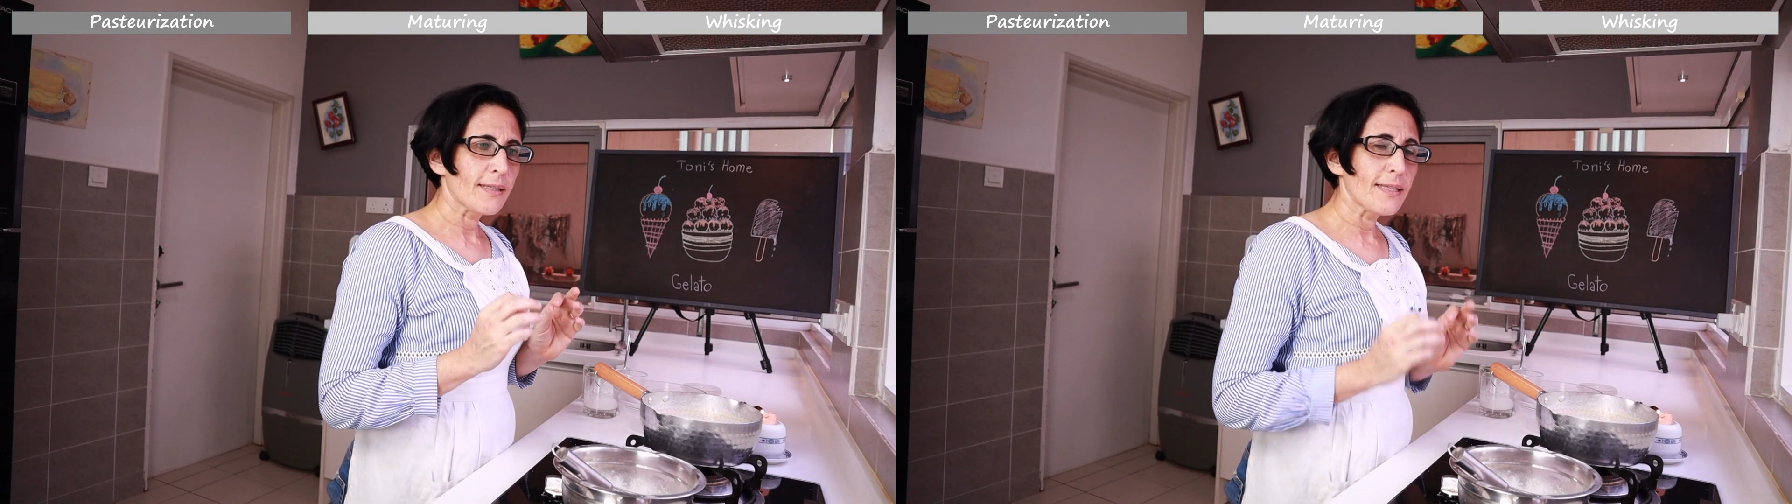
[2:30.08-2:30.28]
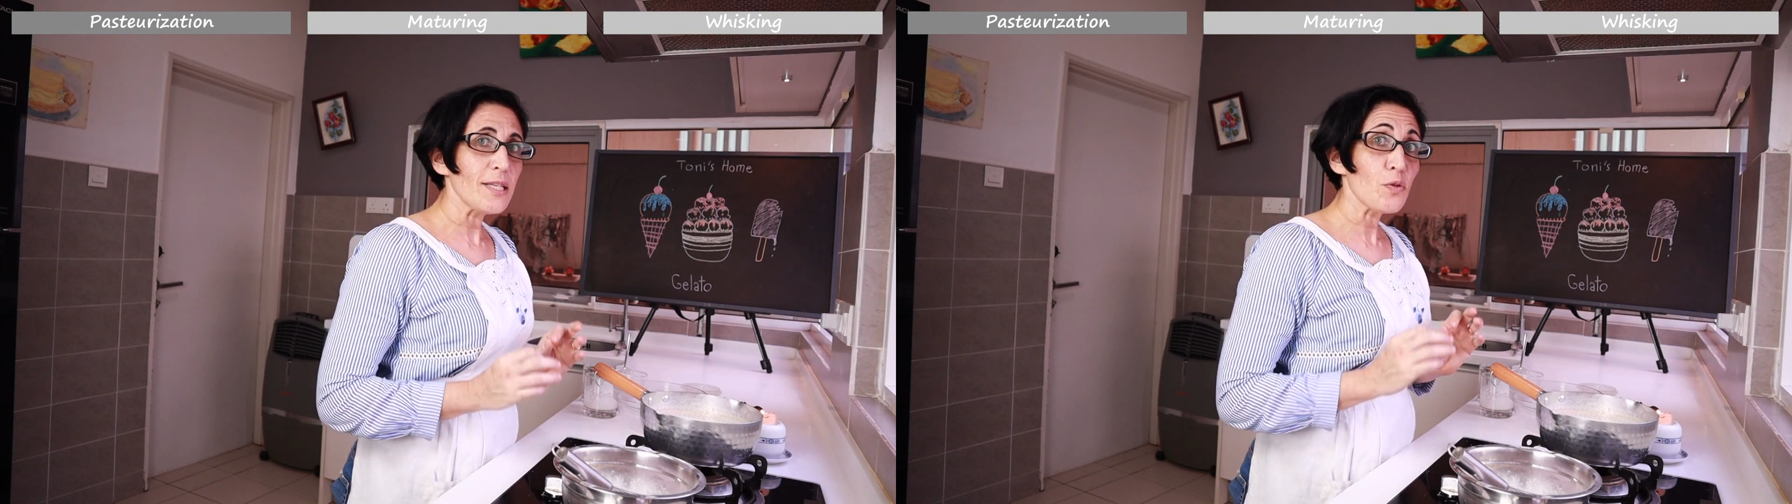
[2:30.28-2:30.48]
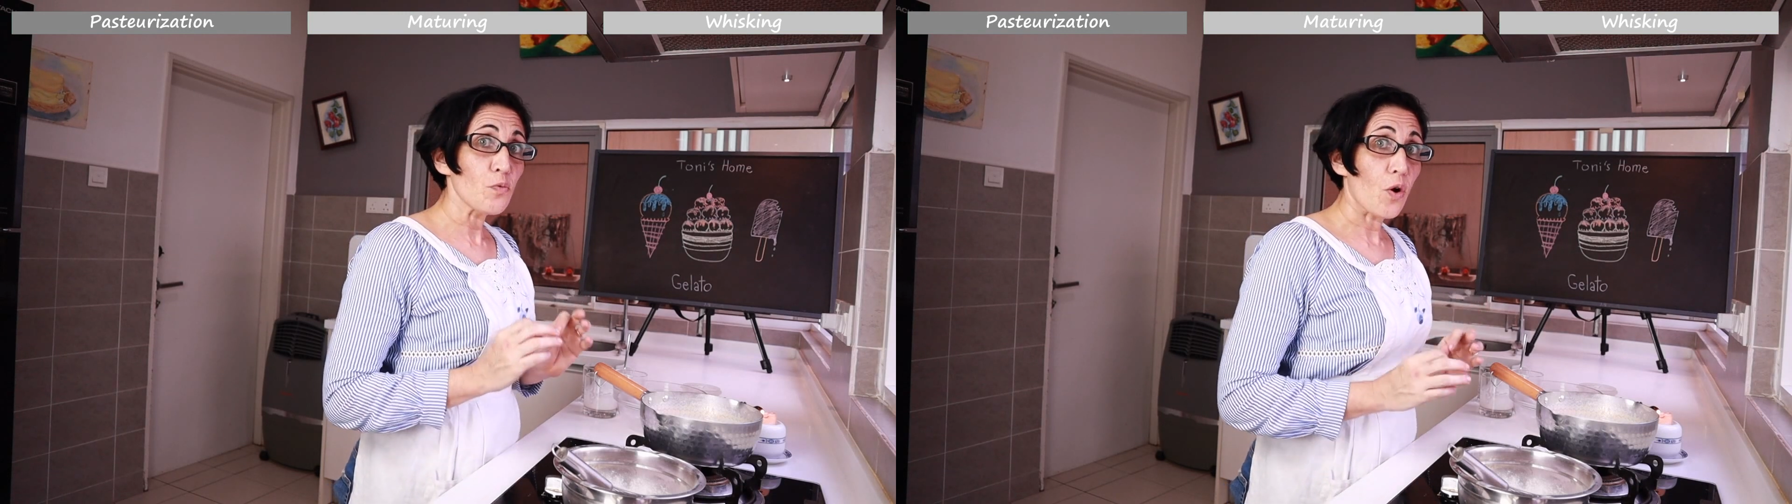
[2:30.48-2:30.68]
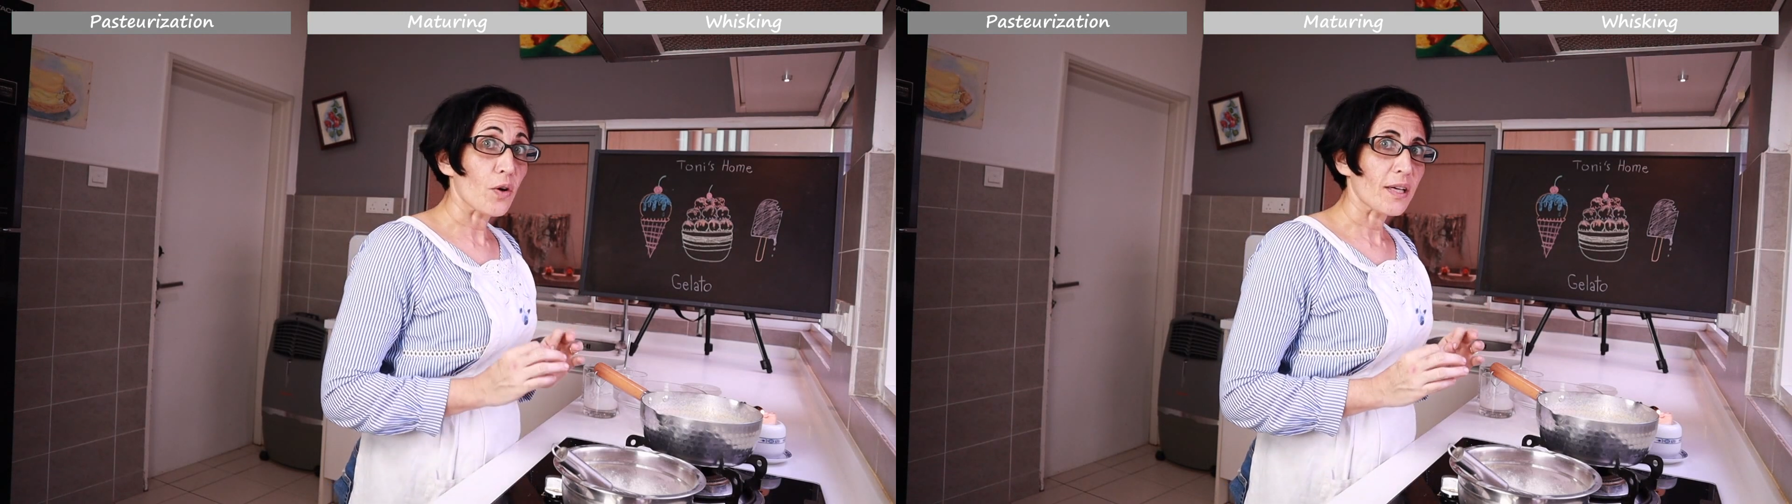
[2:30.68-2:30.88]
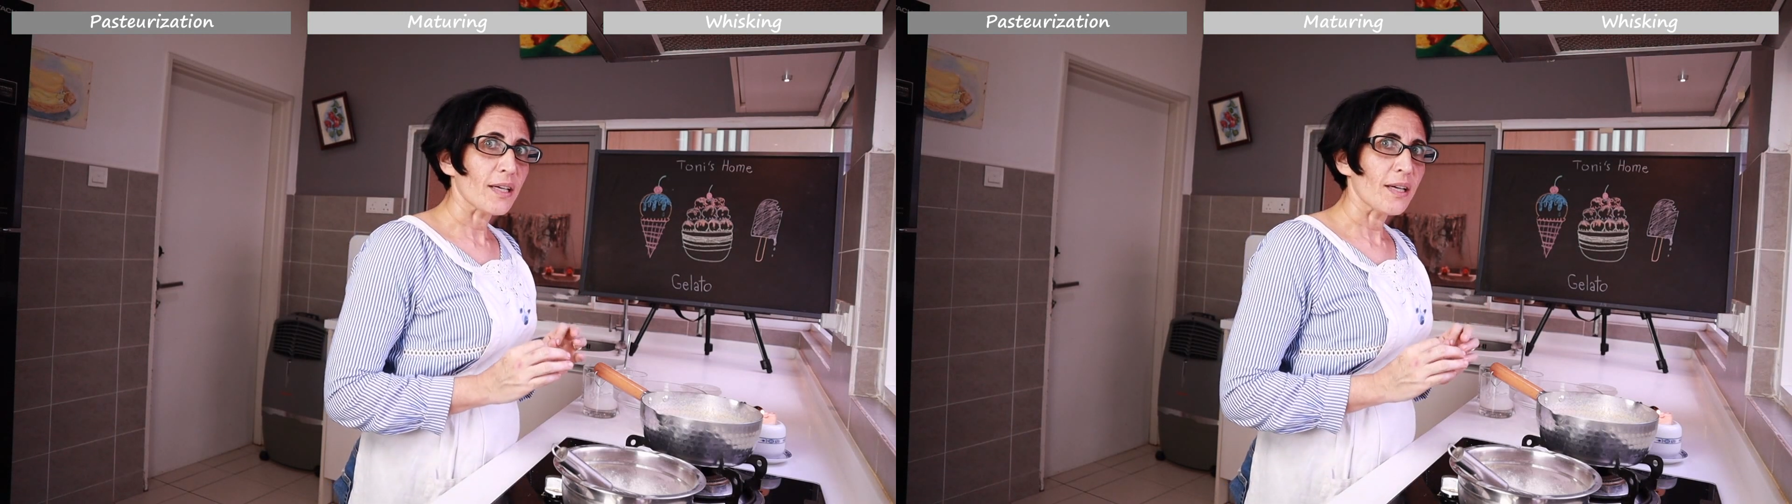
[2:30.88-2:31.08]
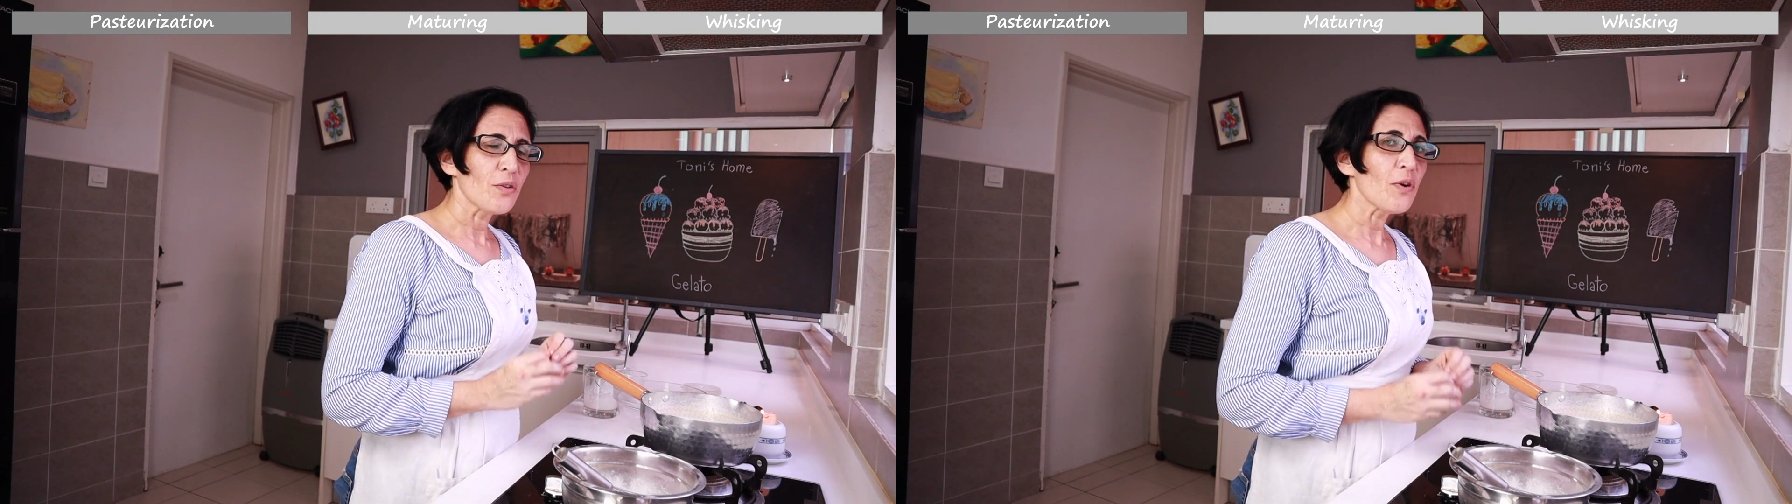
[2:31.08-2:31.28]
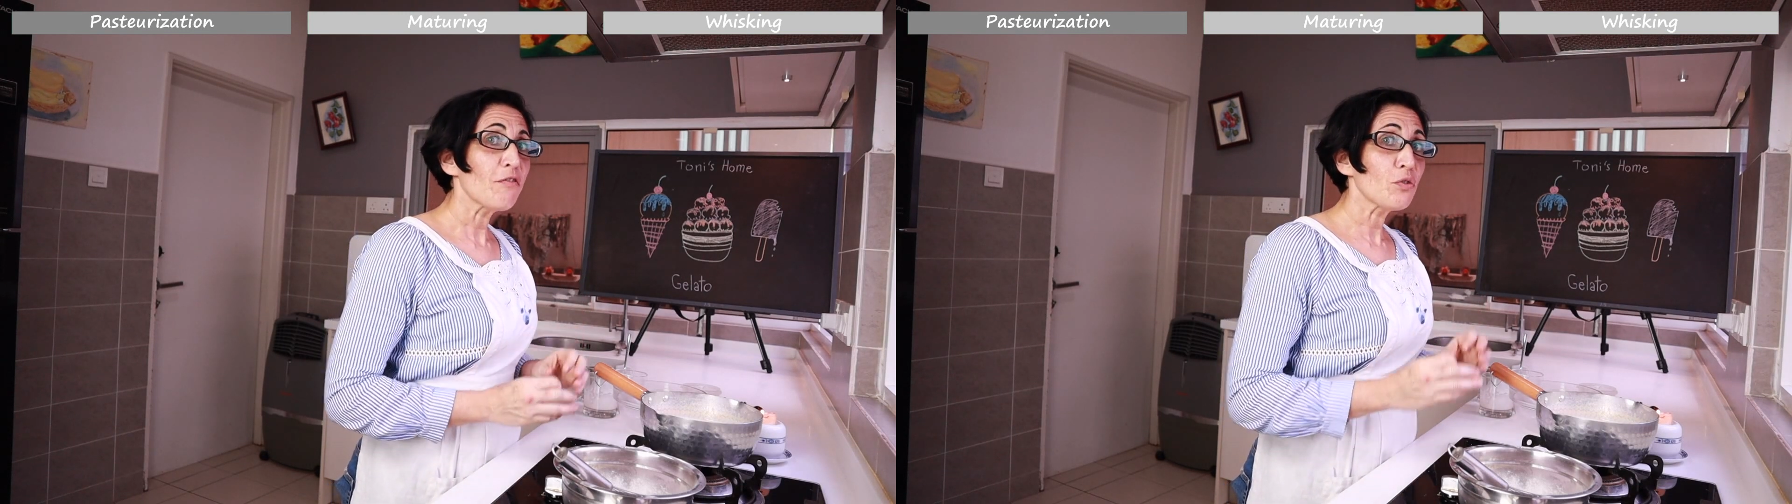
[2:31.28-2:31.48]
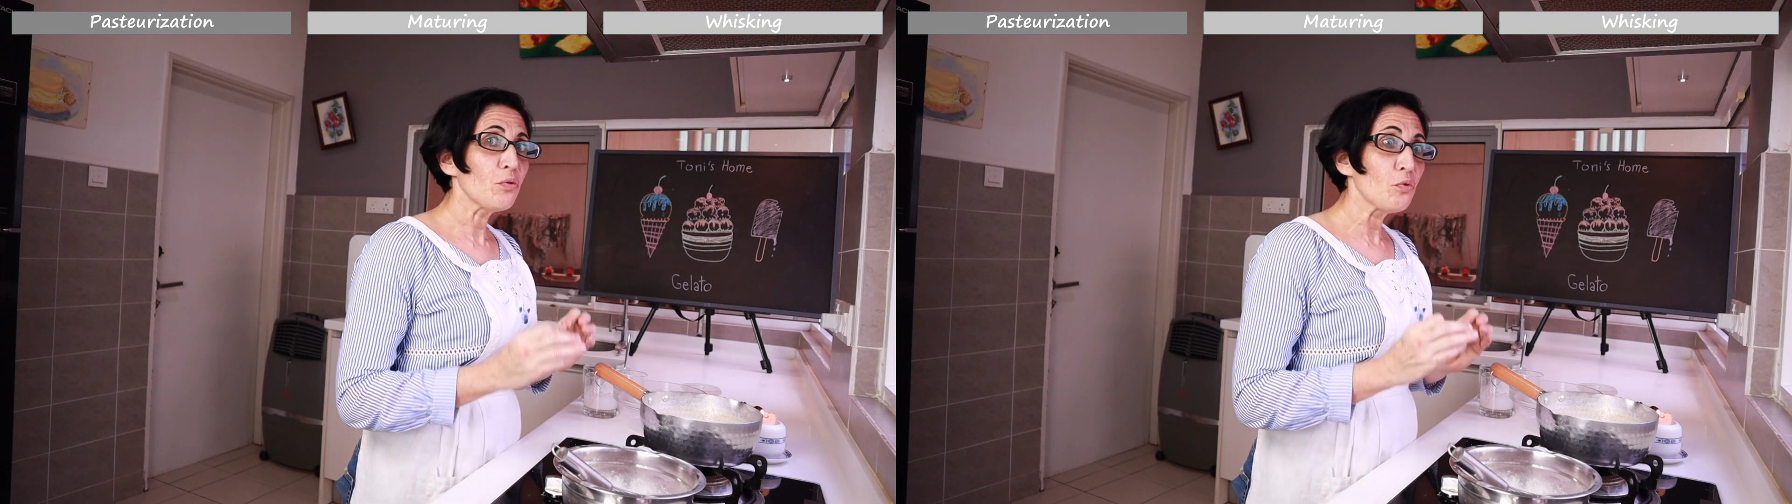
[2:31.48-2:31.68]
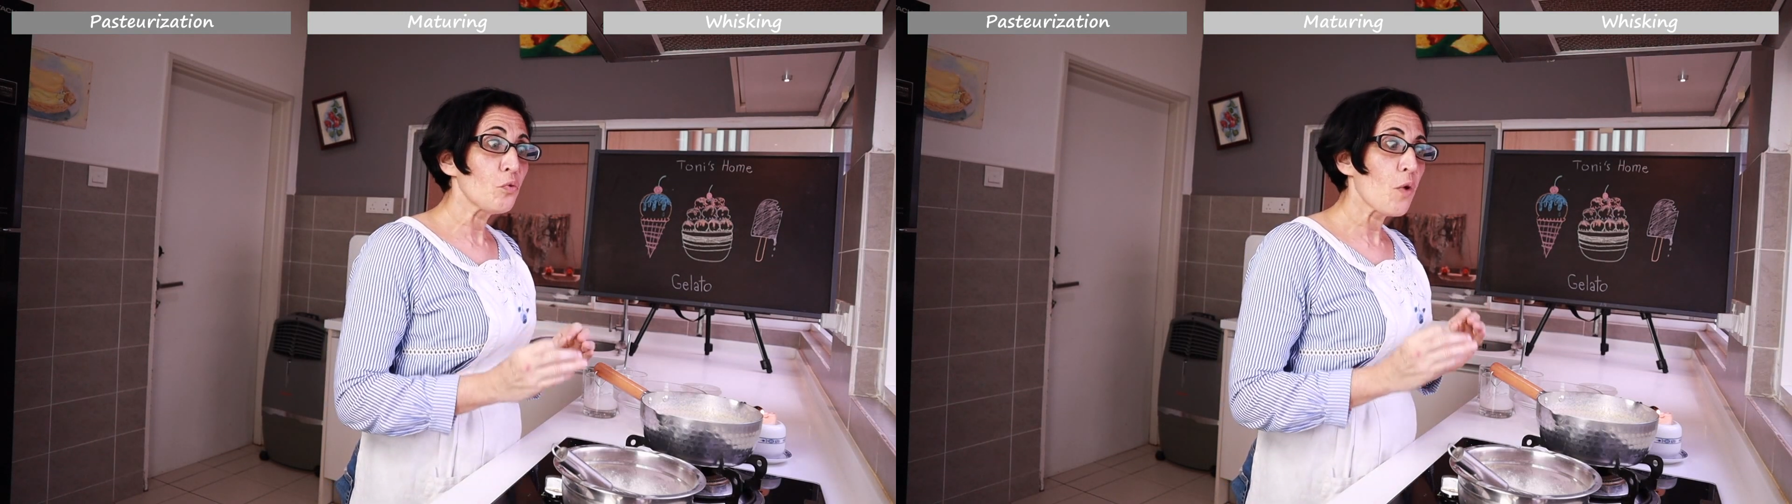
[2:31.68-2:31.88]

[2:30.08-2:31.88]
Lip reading: This work you have to do